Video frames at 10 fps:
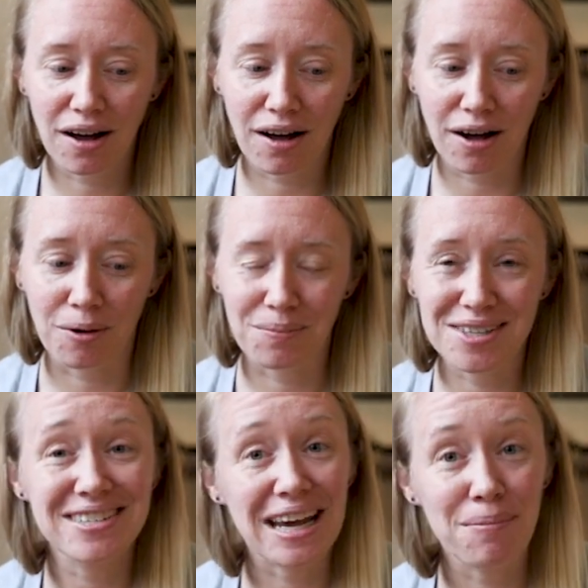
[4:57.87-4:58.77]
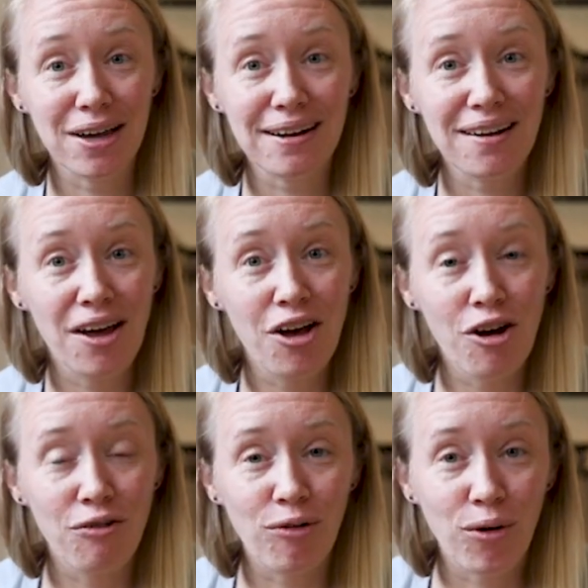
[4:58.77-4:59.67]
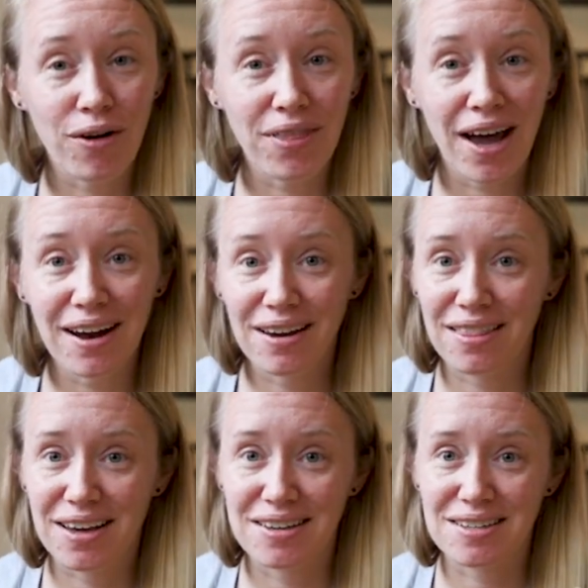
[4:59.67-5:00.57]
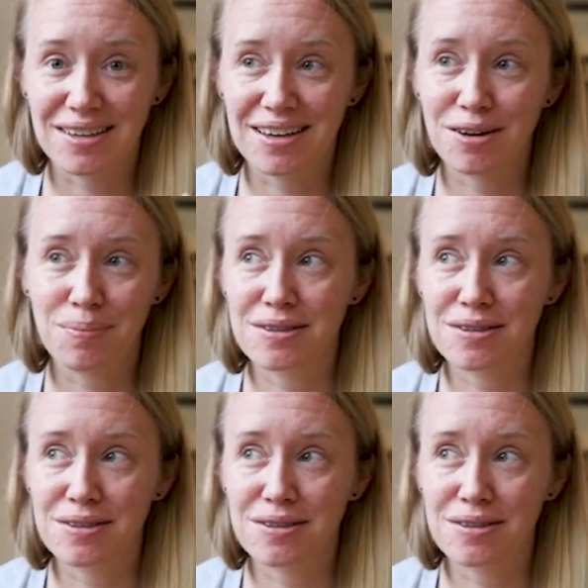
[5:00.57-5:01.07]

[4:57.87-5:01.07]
um, statement for that, because it could